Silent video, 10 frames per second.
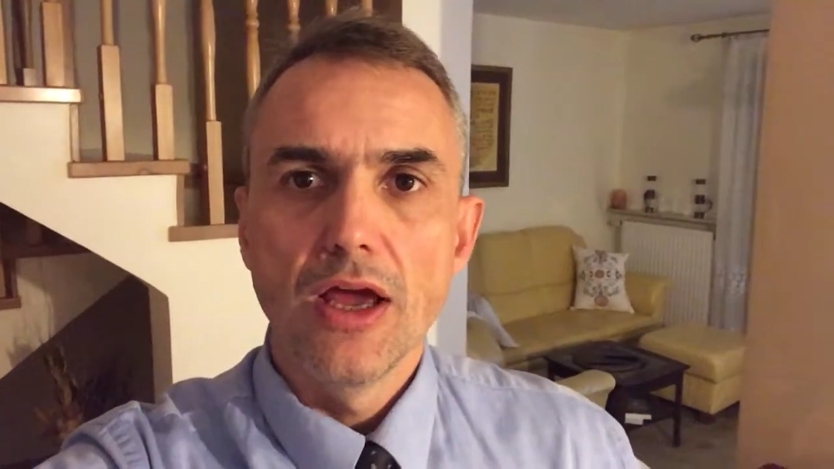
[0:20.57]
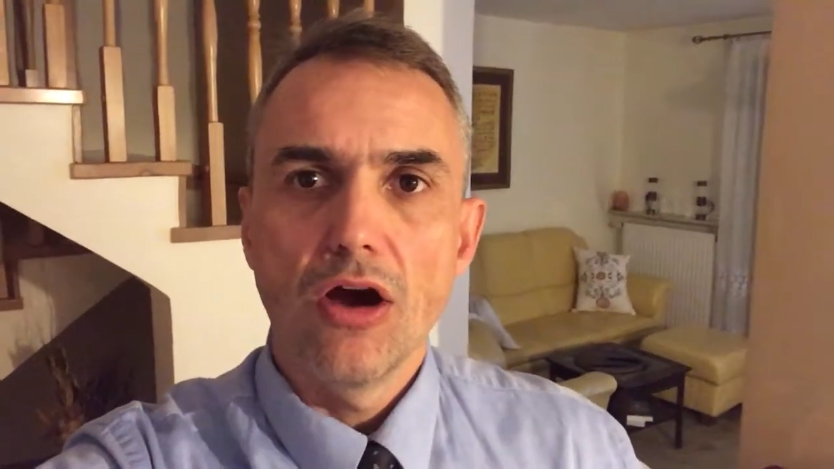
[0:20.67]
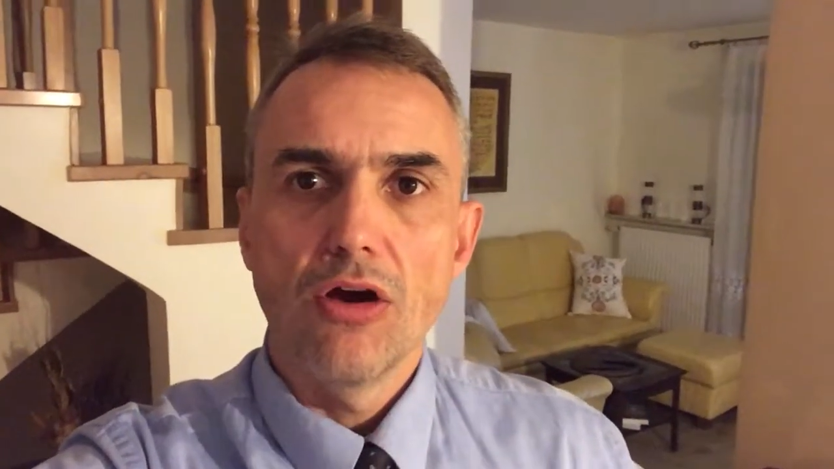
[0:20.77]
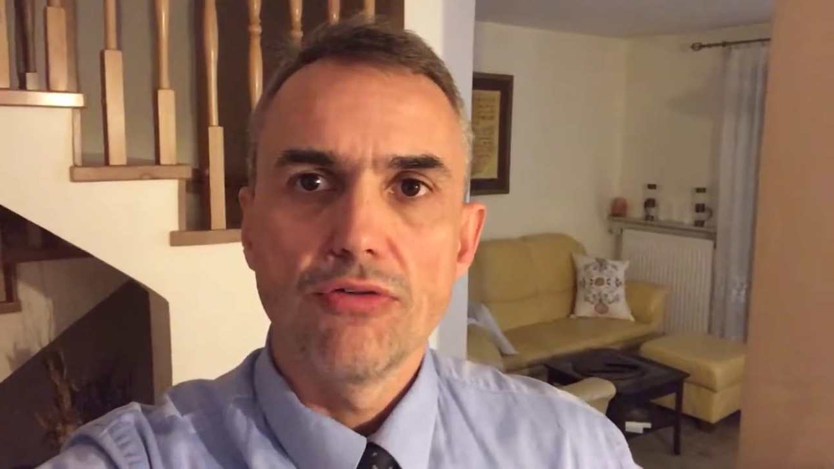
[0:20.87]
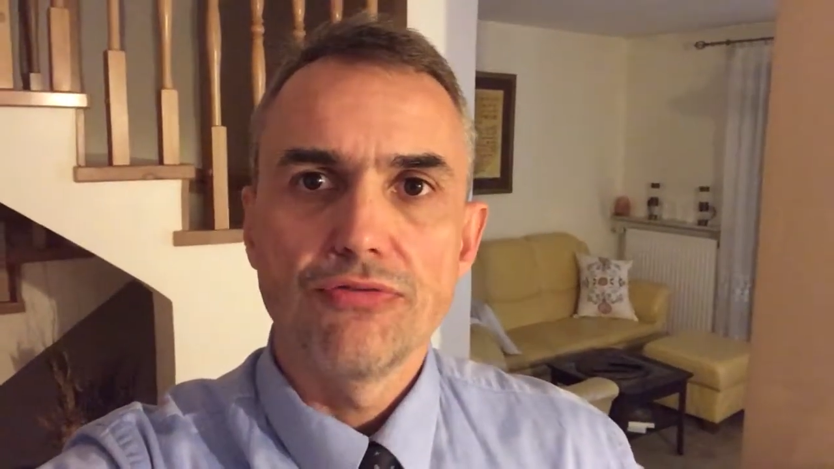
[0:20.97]

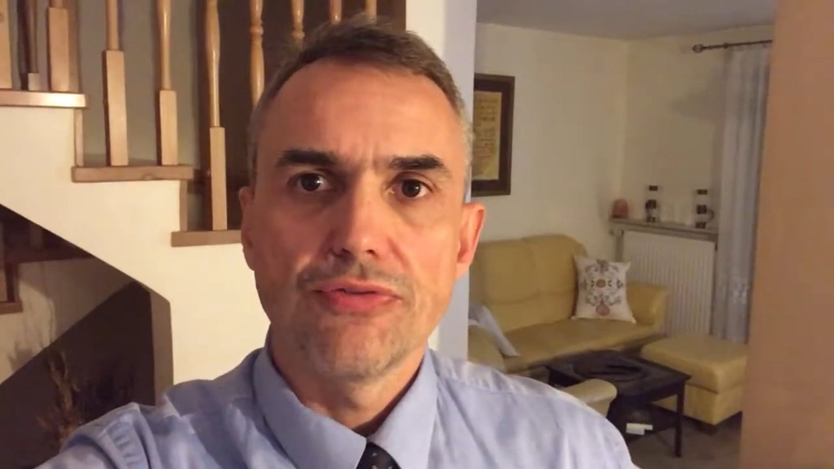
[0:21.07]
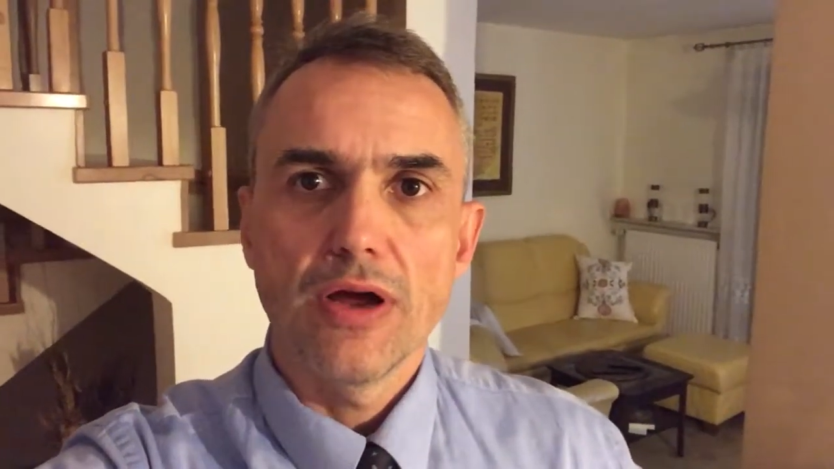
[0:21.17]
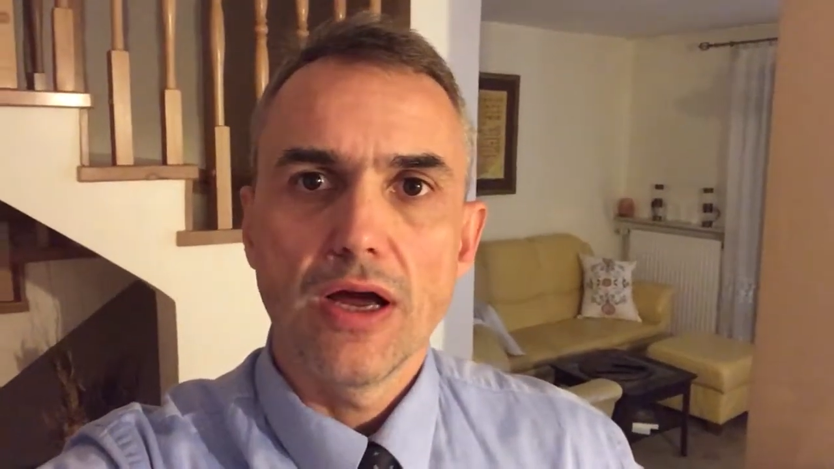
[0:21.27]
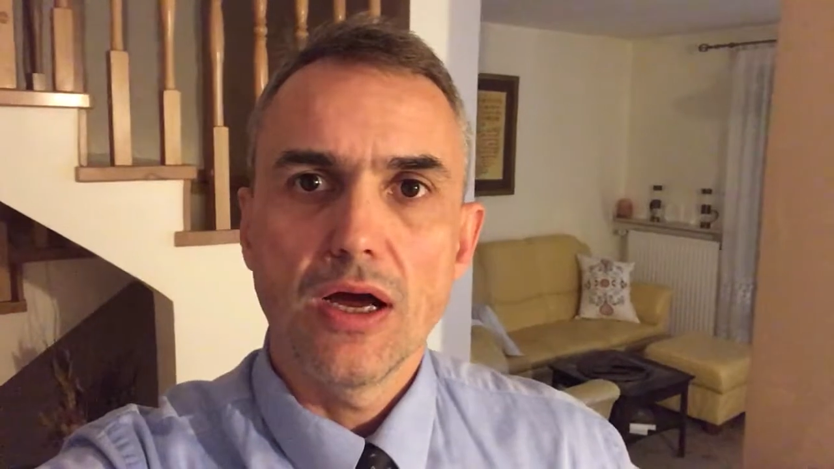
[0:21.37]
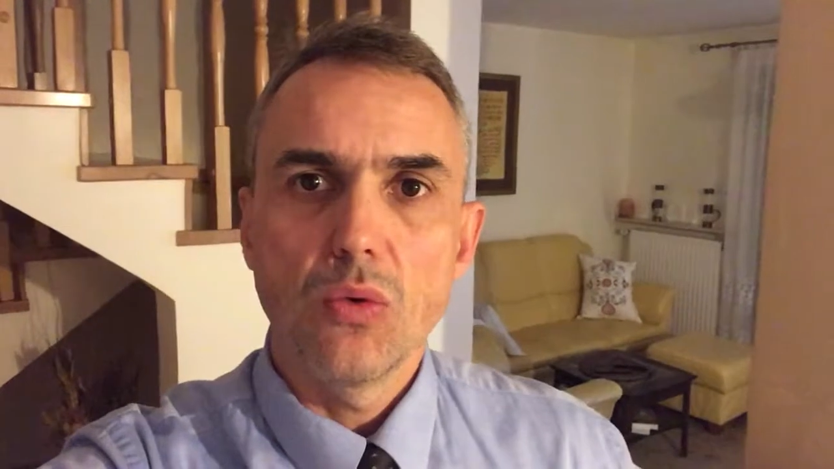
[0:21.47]
of
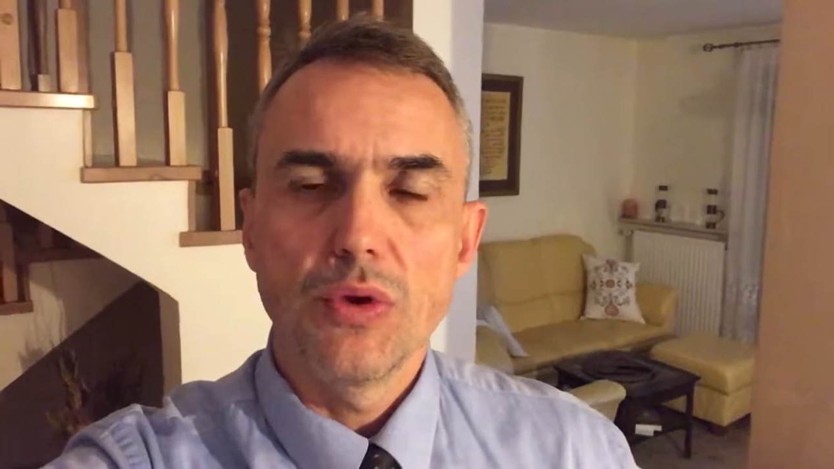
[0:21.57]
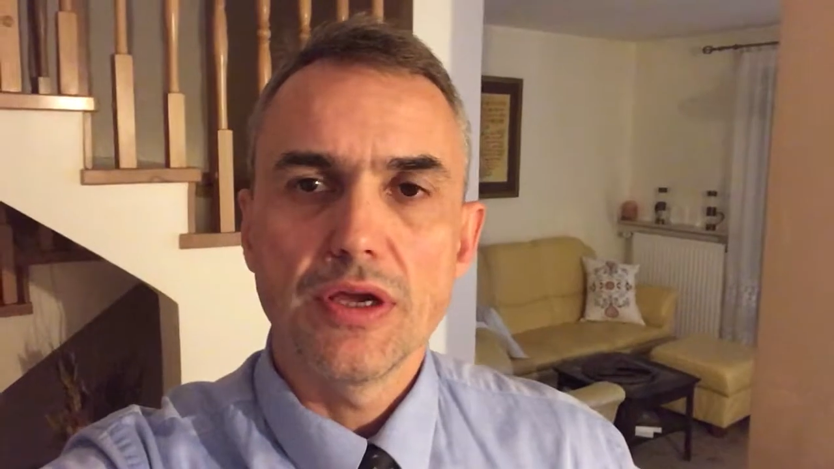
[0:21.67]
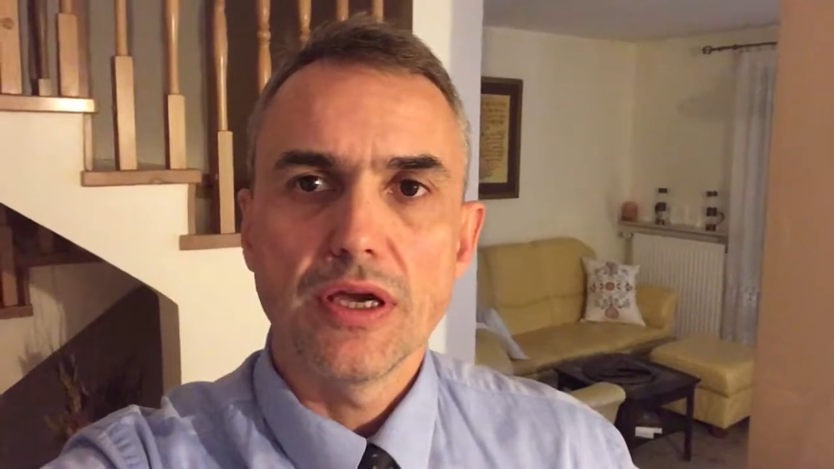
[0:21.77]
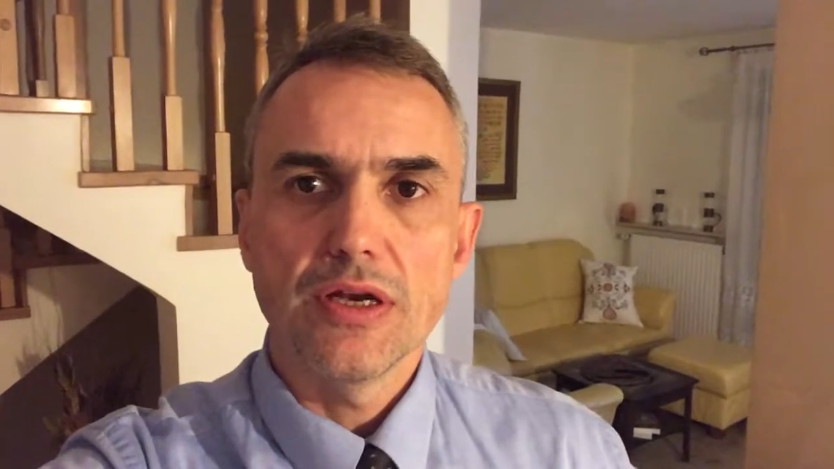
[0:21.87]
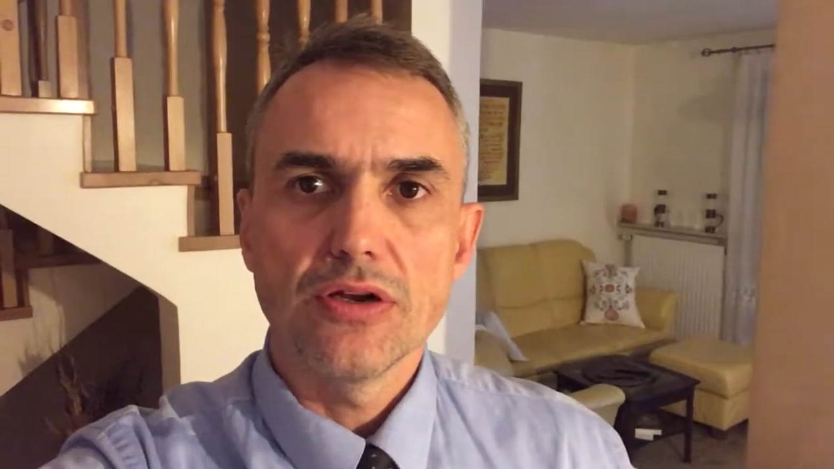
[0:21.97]
how we
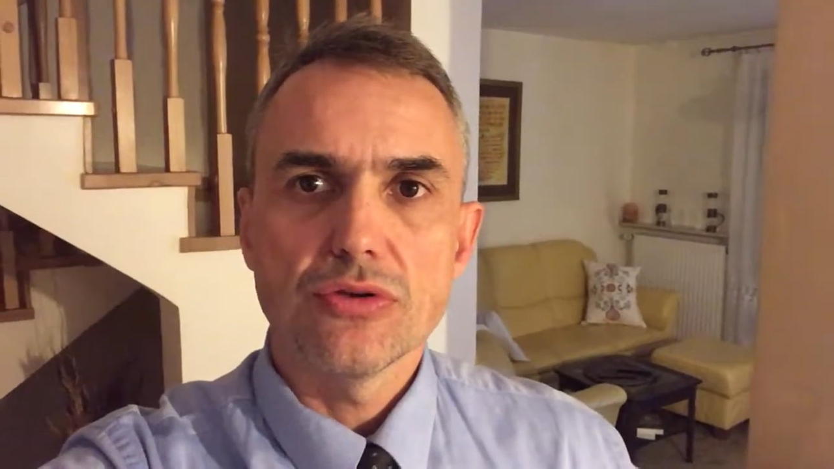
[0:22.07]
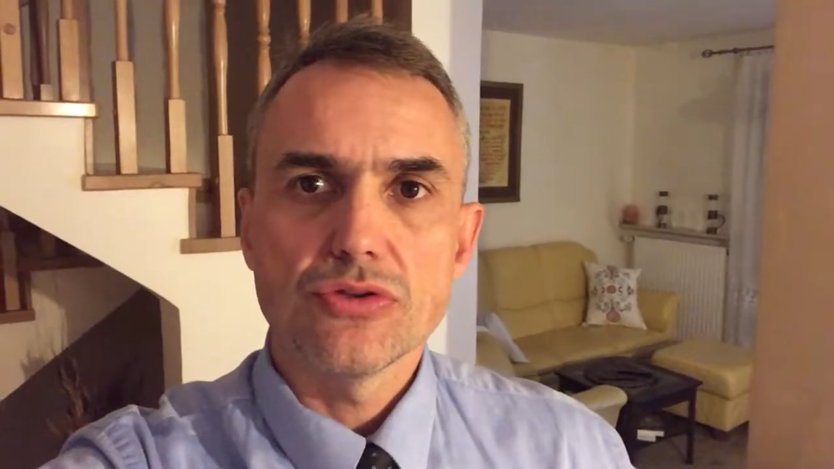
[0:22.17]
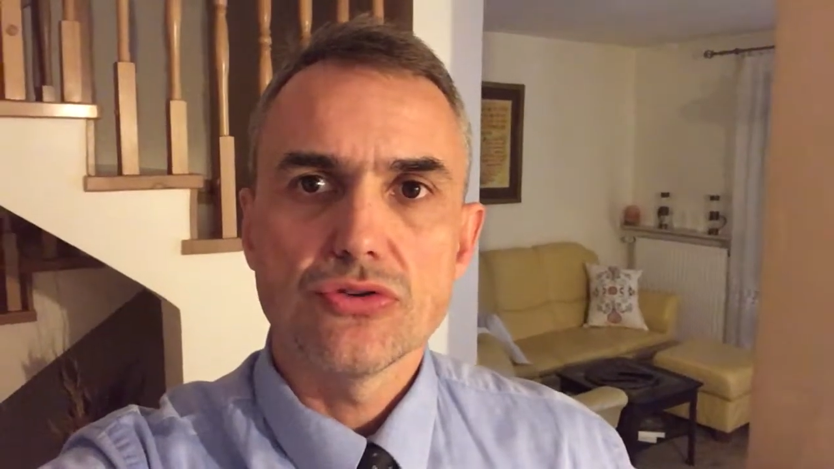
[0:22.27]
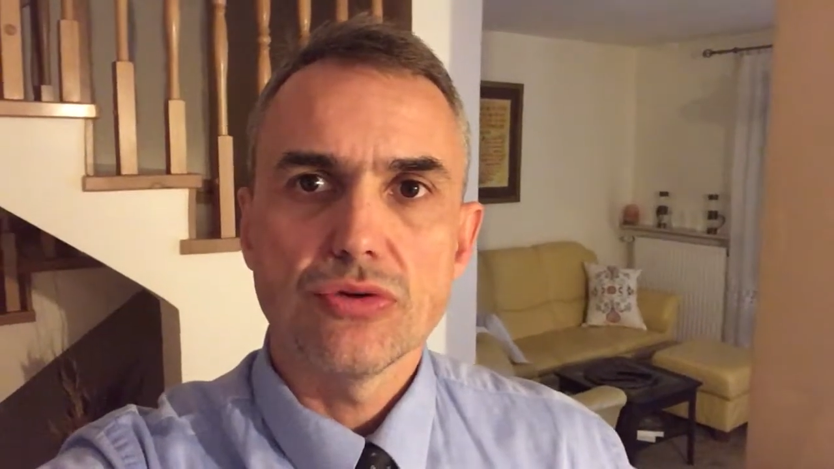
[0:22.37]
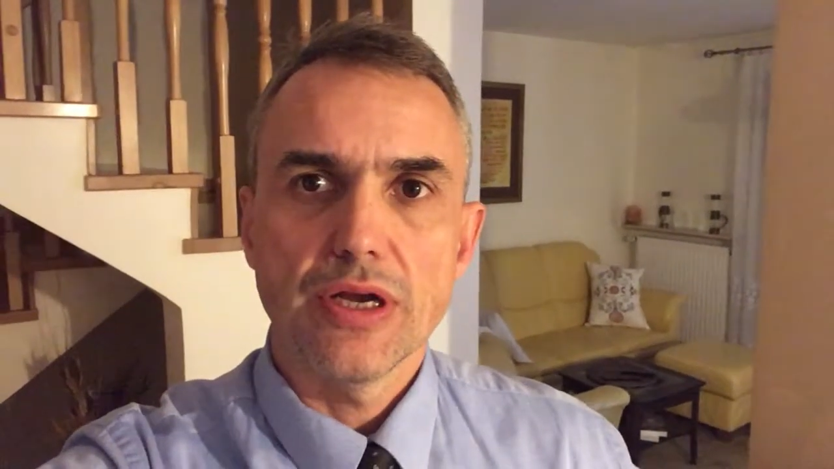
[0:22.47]
can
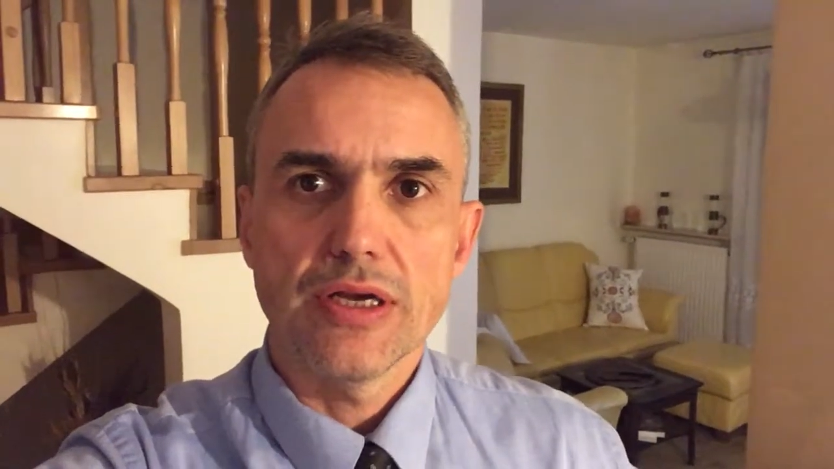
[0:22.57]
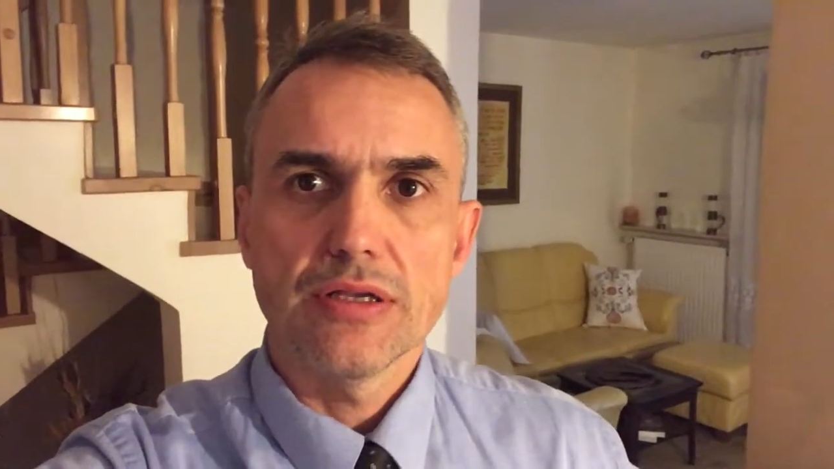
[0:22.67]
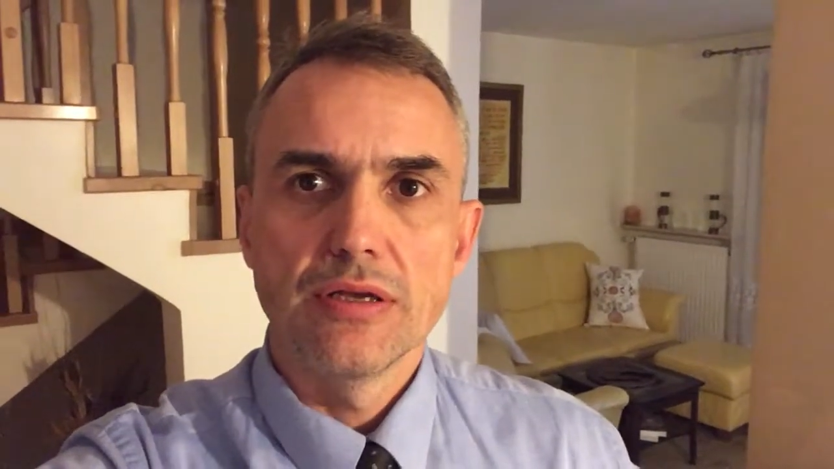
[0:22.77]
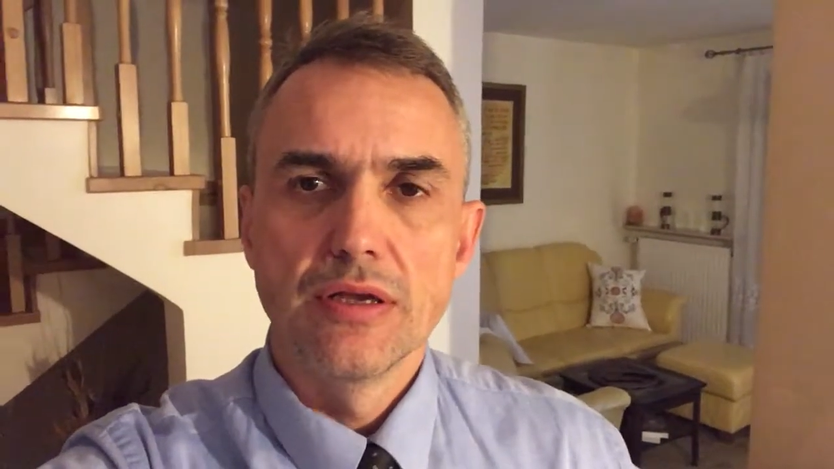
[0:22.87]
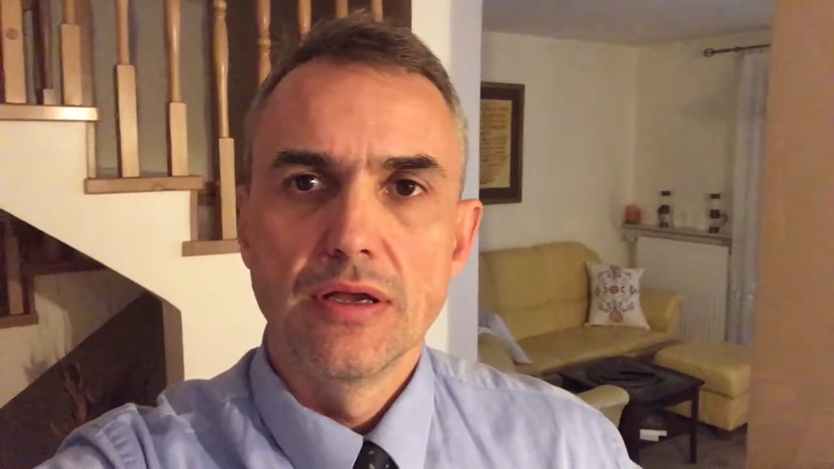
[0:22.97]
construct